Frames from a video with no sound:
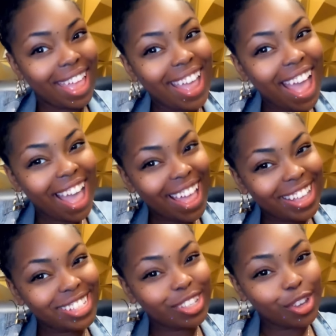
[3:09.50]
Hey
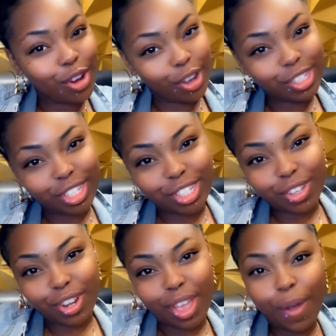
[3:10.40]
guys, so your girl's in the
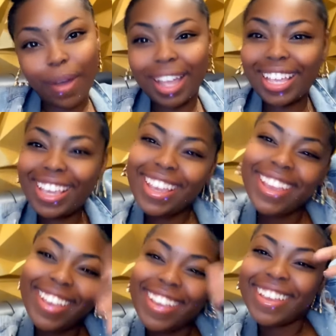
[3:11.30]
studio
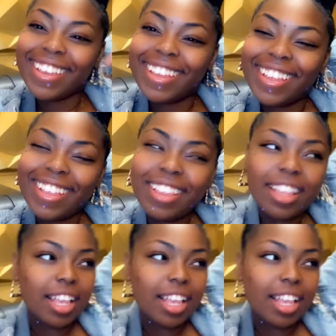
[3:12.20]
again.